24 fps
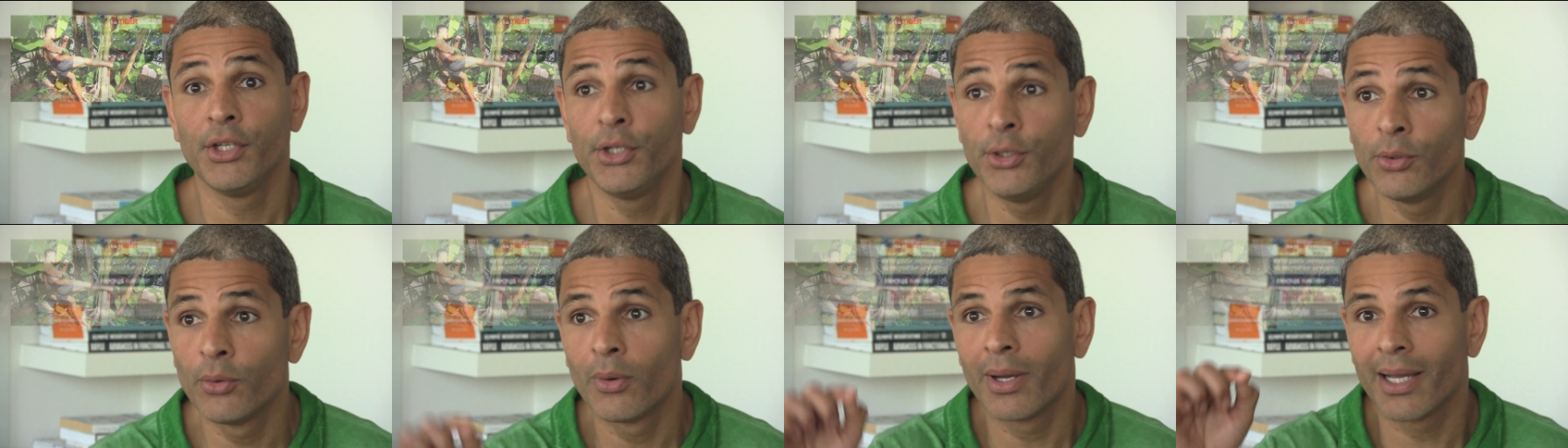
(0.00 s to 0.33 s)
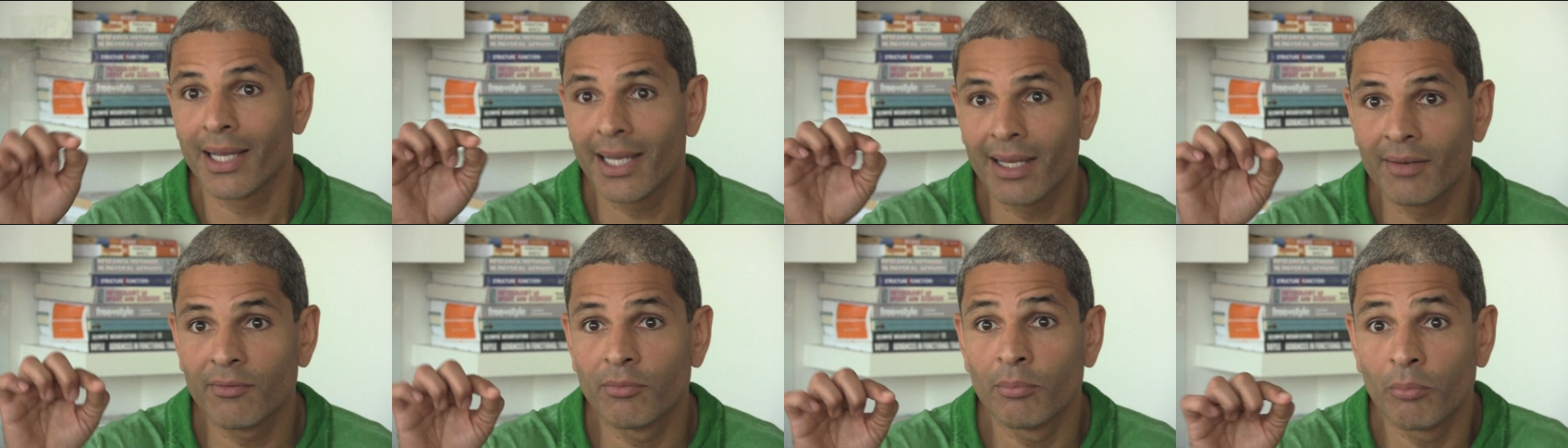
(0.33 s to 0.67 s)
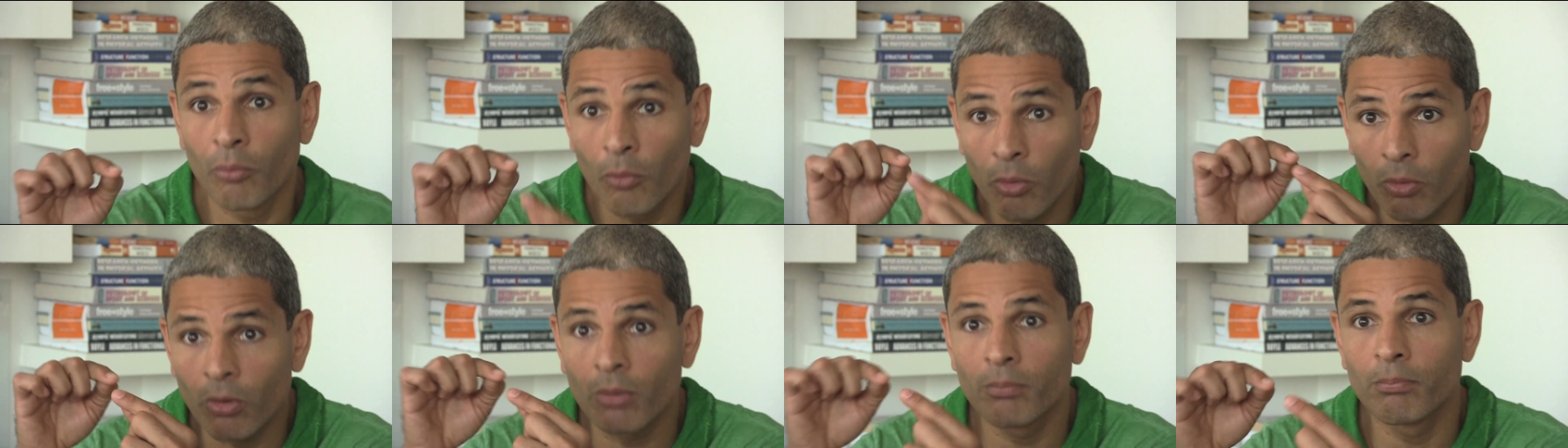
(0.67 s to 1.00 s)
You have
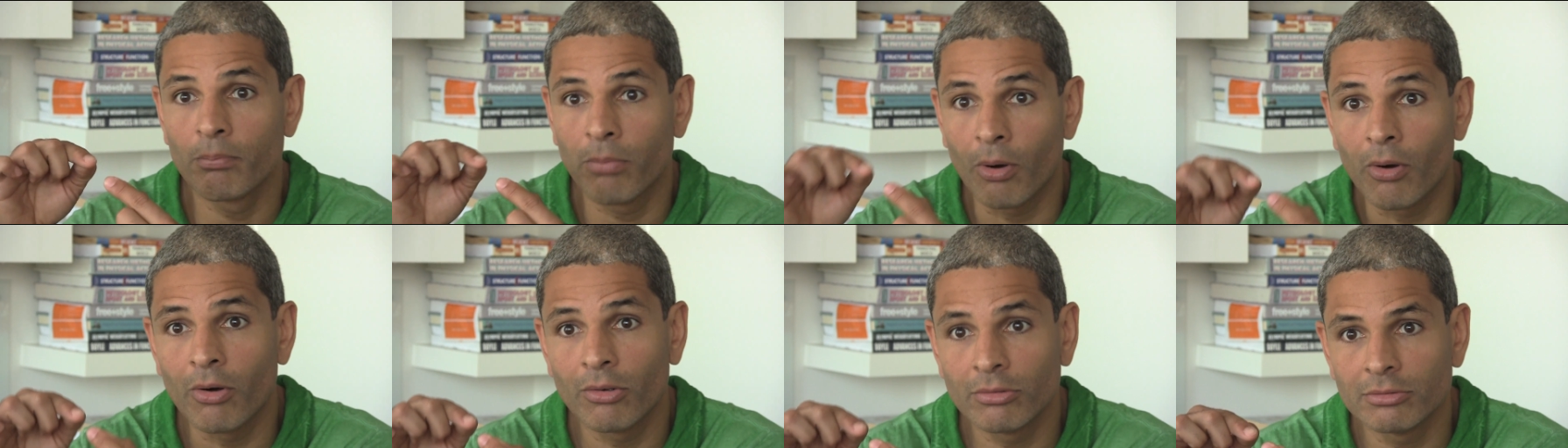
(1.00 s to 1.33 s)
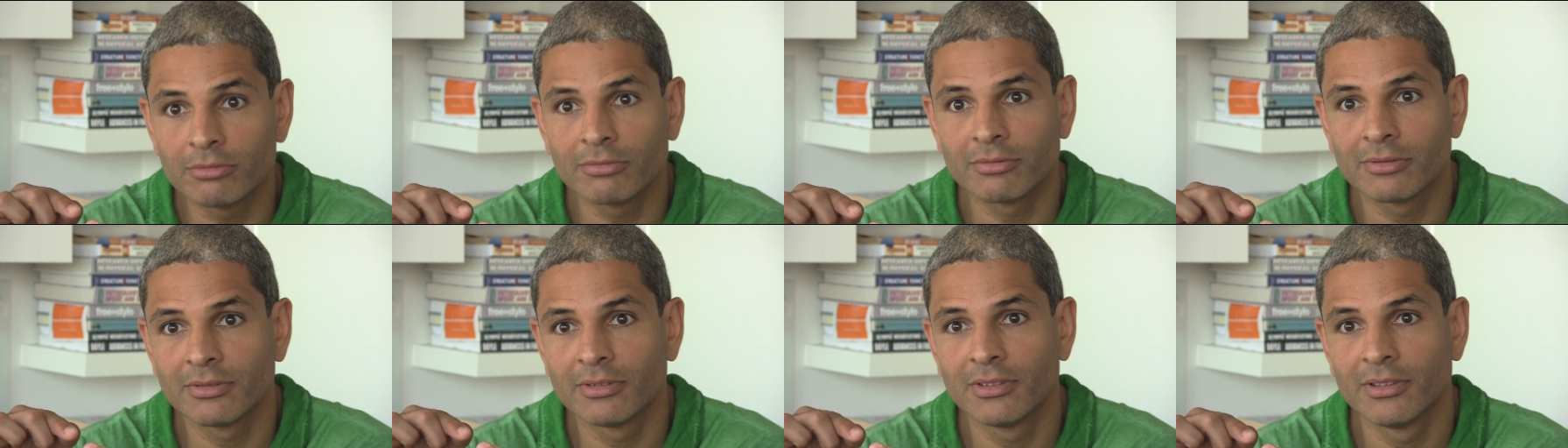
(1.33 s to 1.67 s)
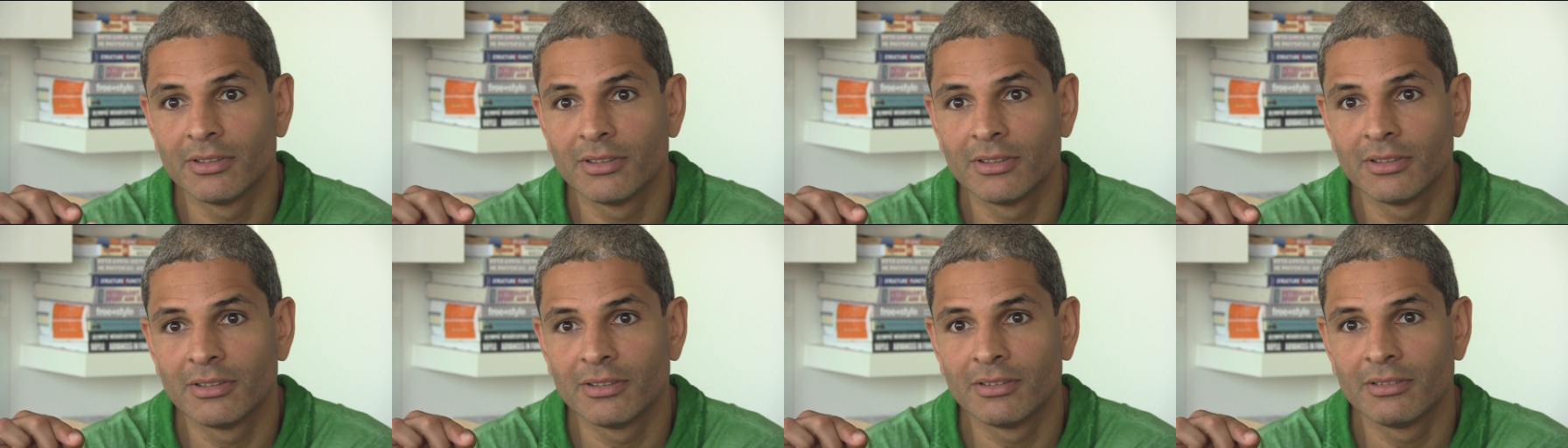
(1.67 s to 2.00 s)
more bone.
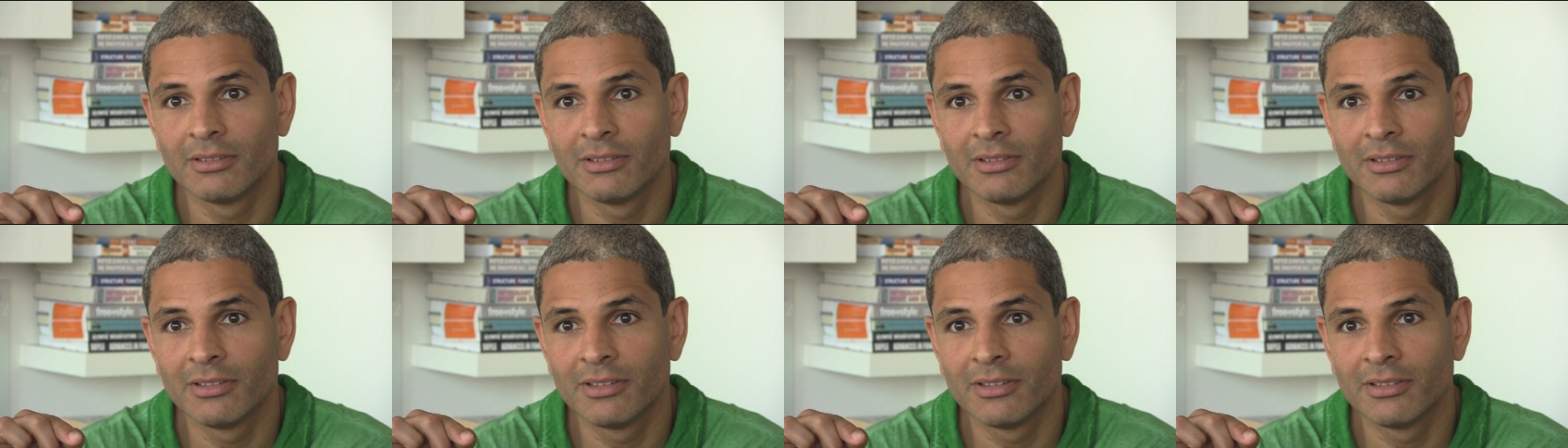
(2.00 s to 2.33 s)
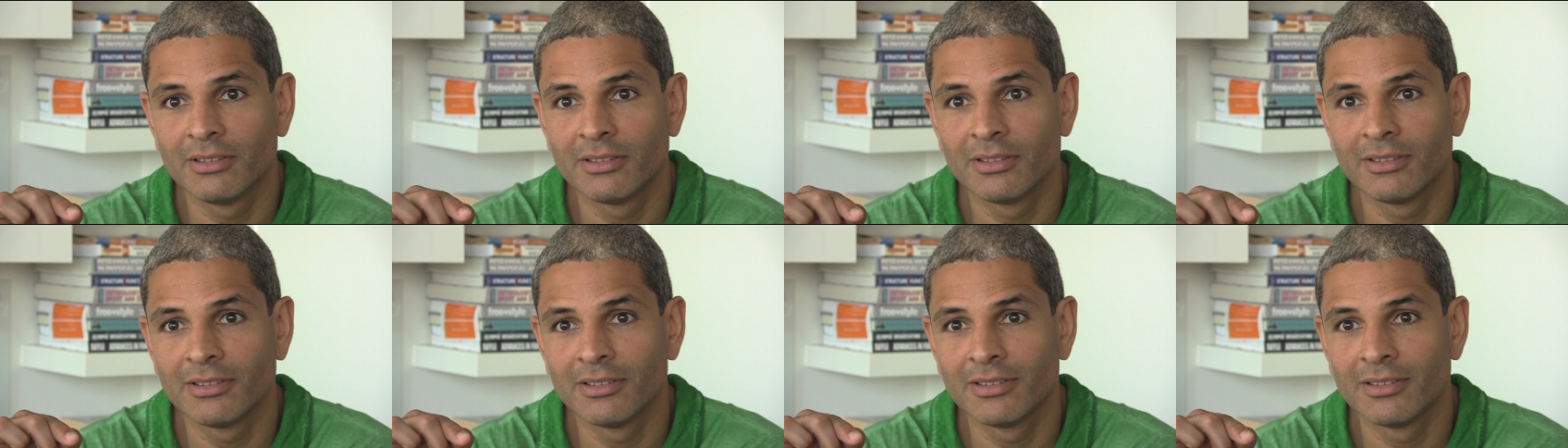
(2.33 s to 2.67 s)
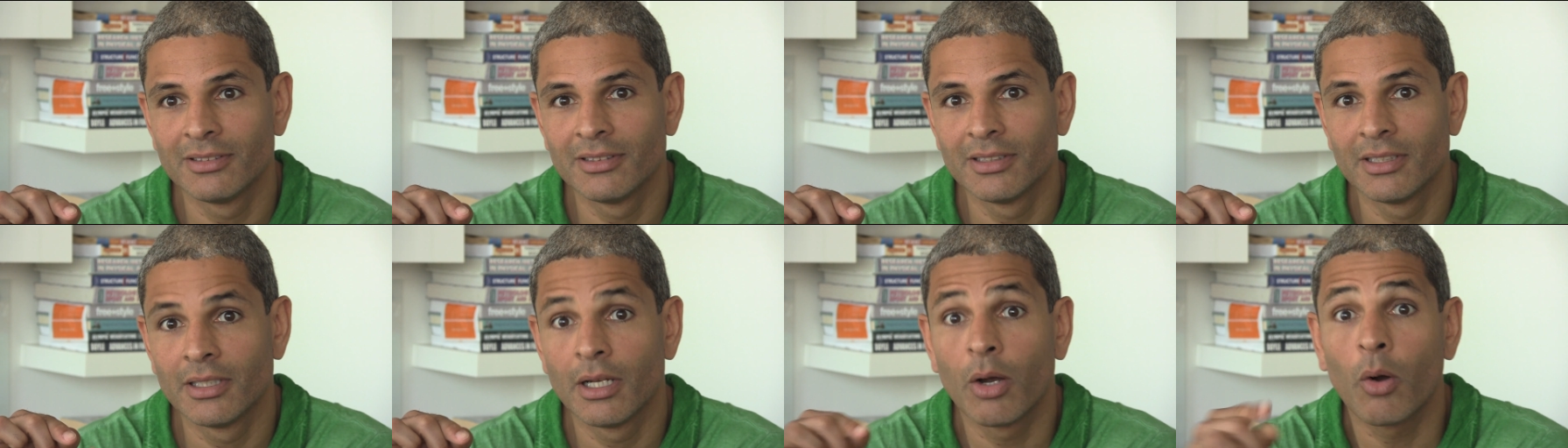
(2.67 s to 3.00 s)
Did you say and shit?
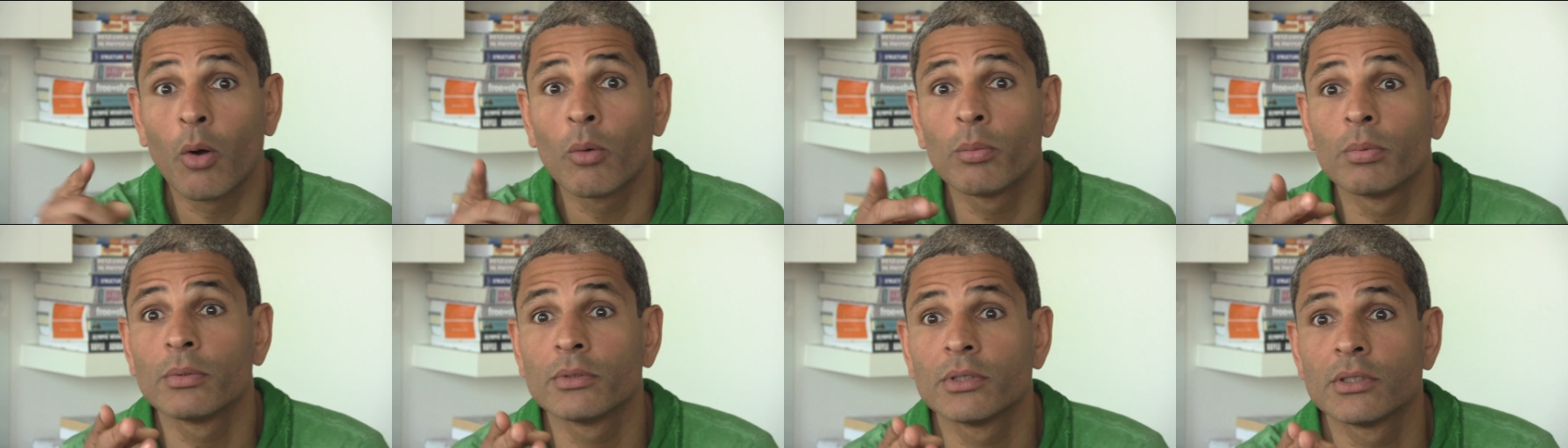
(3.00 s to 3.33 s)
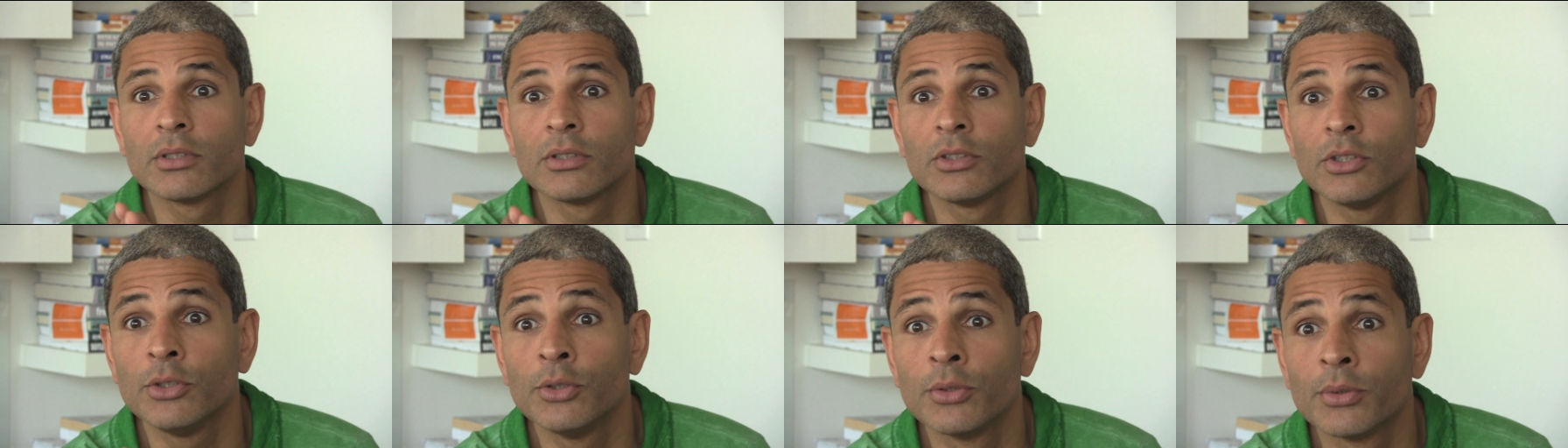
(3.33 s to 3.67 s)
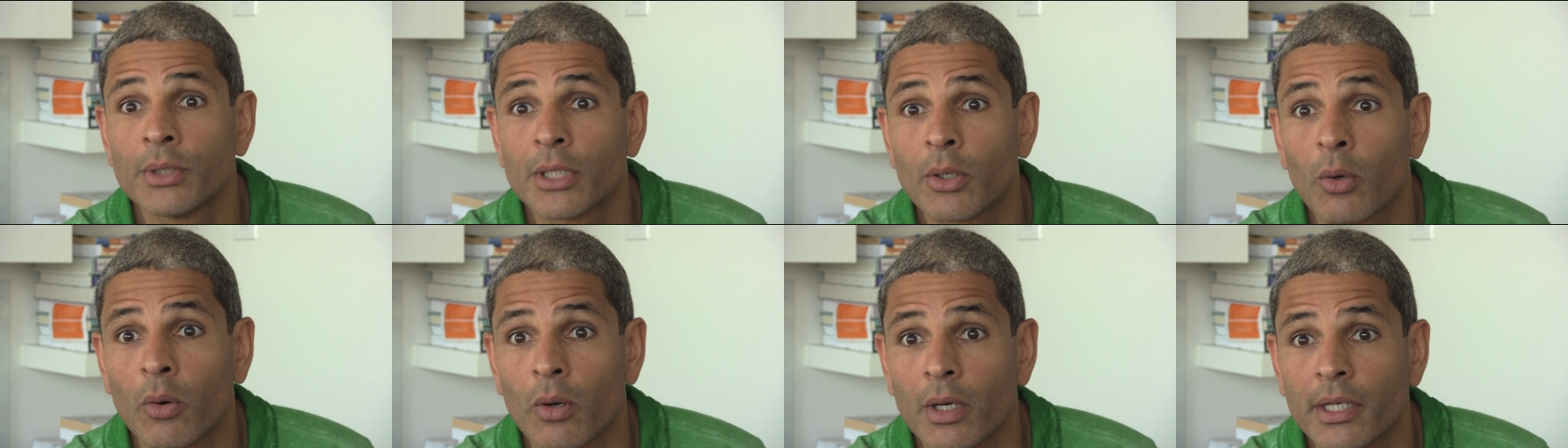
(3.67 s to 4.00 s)
Oh, you
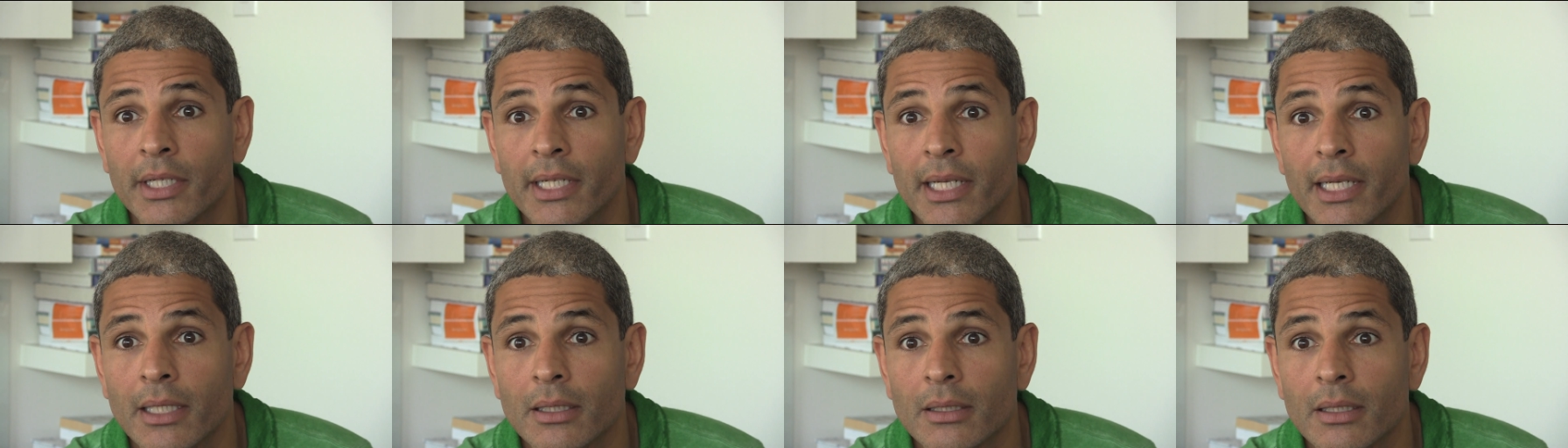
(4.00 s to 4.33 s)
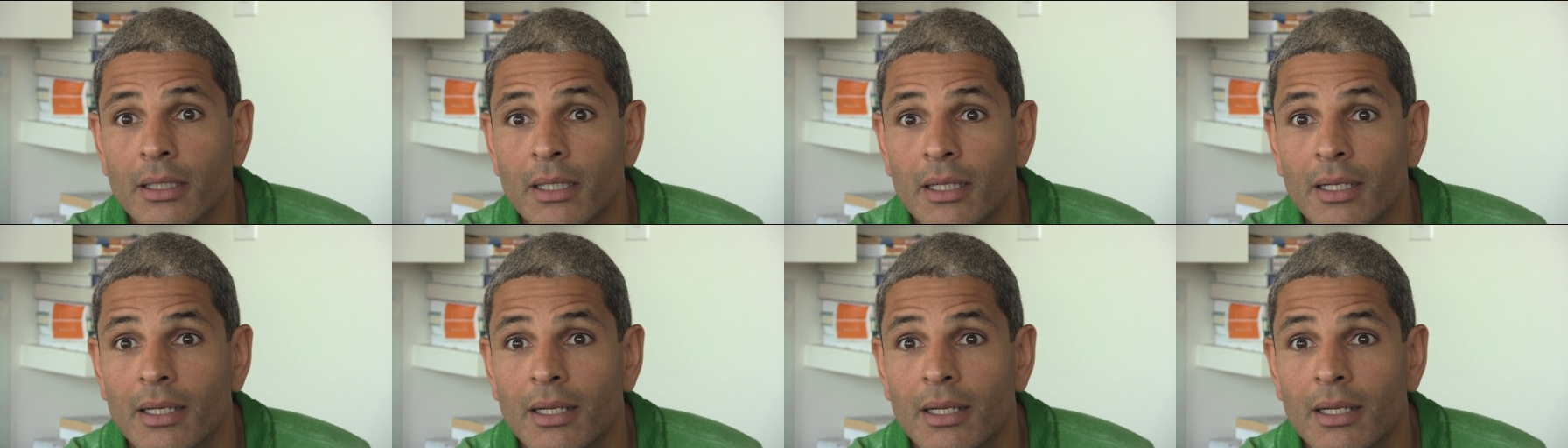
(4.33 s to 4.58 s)
recording it?